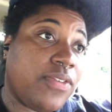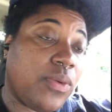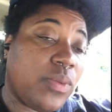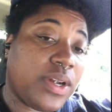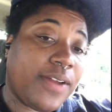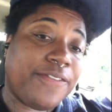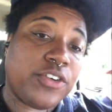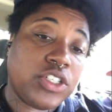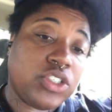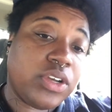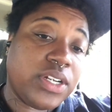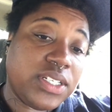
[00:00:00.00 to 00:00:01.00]
From when I first
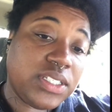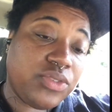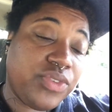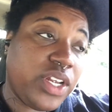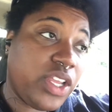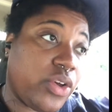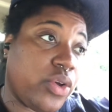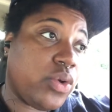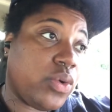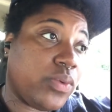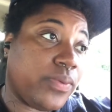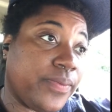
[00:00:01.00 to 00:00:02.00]
started this
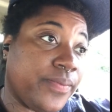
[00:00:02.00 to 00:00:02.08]
video,